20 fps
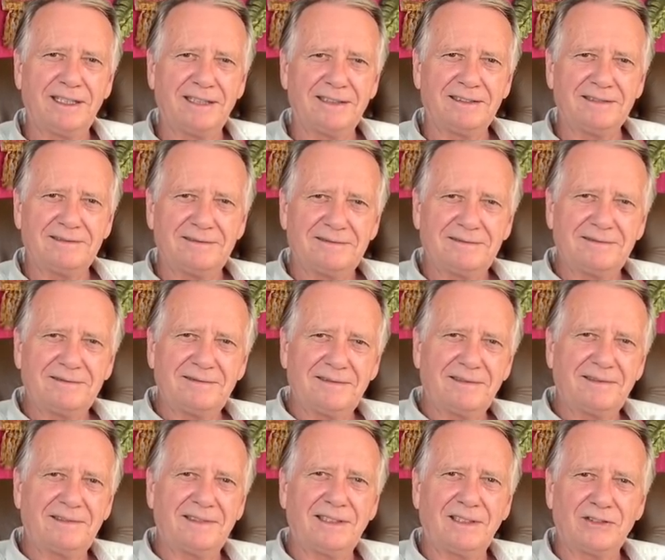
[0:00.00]
And
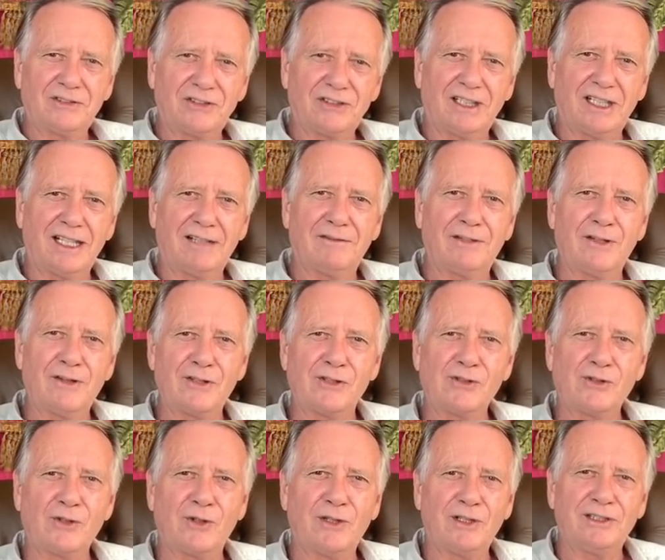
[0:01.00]
there's a lot of other
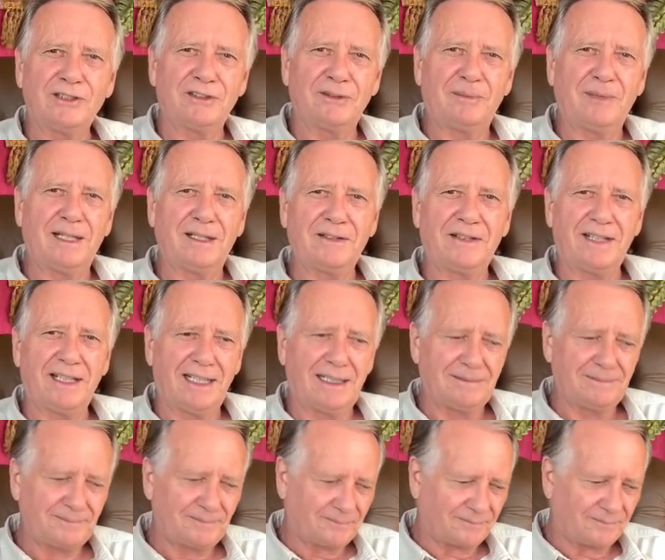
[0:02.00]
stories about that.